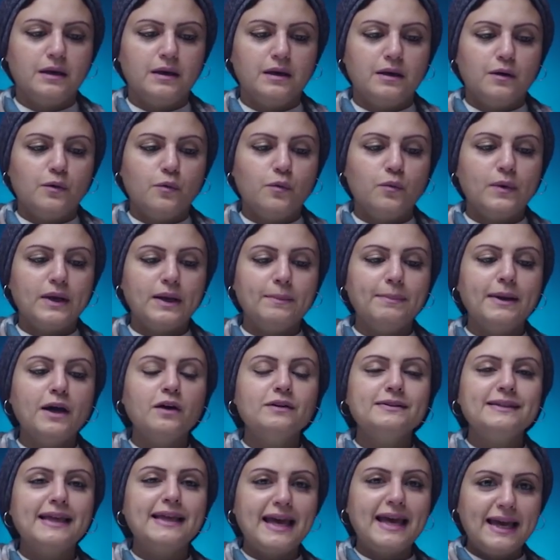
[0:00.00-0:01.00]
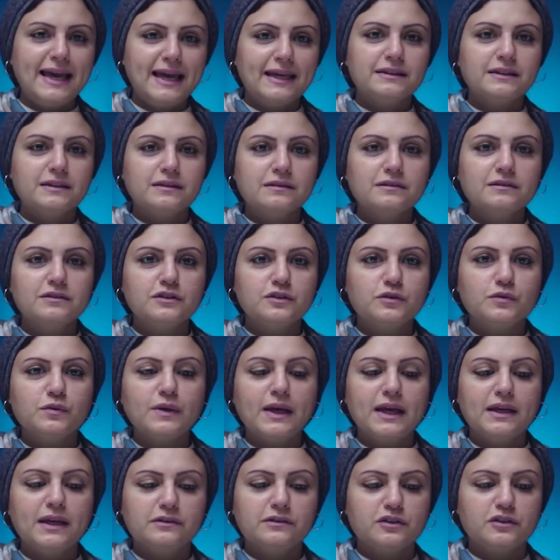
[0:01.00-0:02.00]
What about adding two
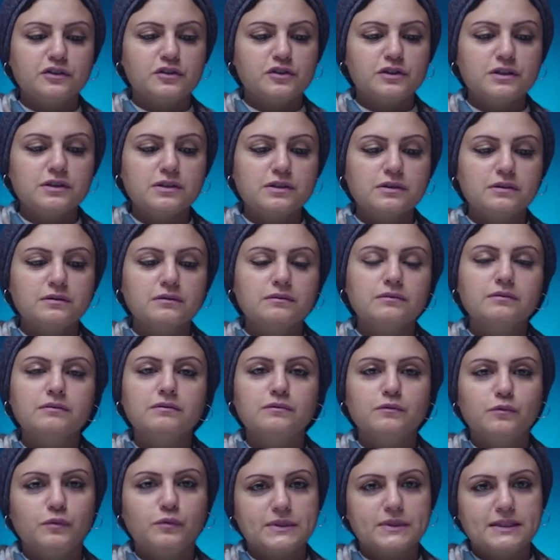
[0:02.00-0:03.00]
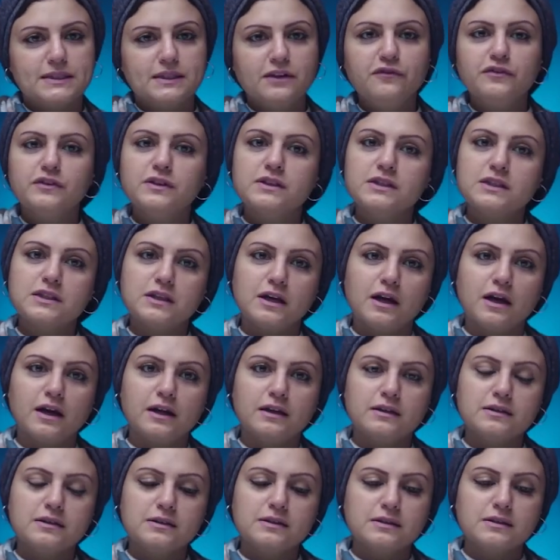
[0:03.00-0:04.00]
integers with different
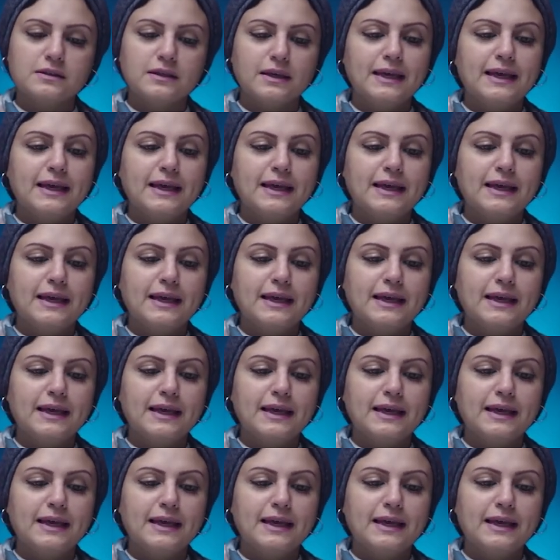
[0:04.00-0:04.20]
signs?